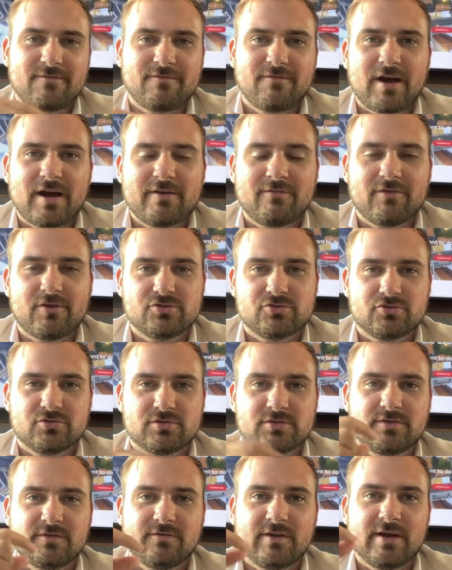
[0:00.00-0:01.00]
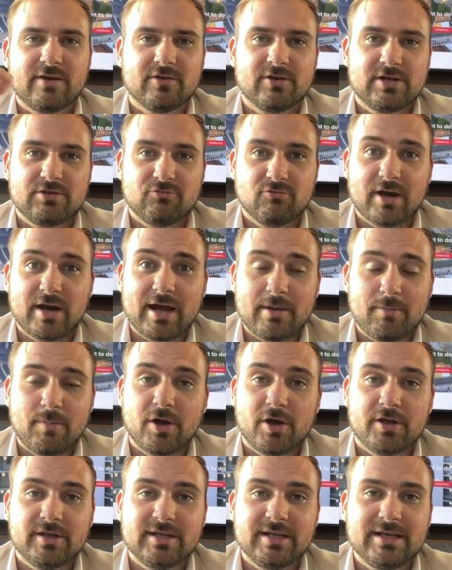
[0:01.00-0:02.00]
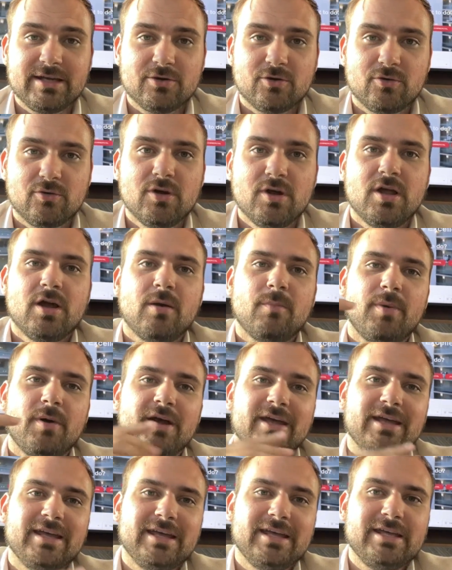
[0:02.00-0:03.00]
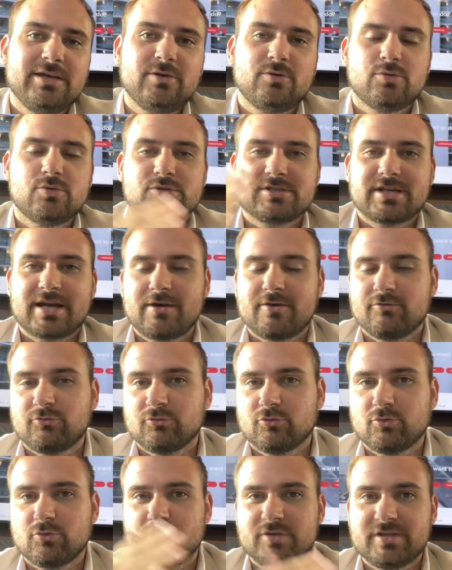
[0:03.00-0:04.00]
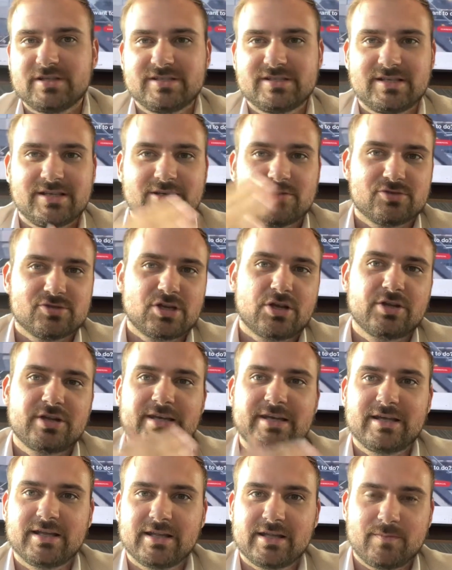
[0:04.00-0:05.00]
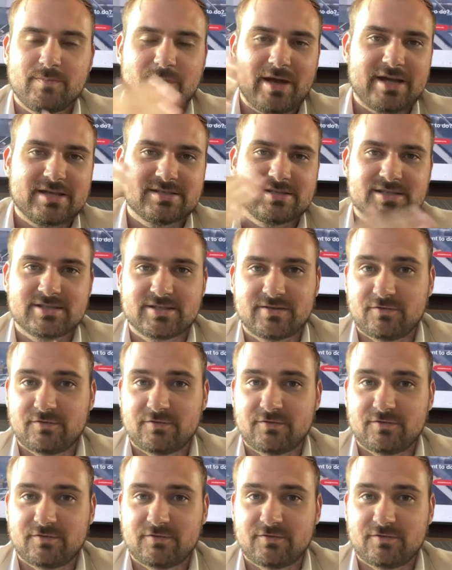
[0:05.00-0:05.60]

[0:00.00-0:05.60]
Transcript: 500 is very rare per deal, but it equals out through all these deals on a yearly basis.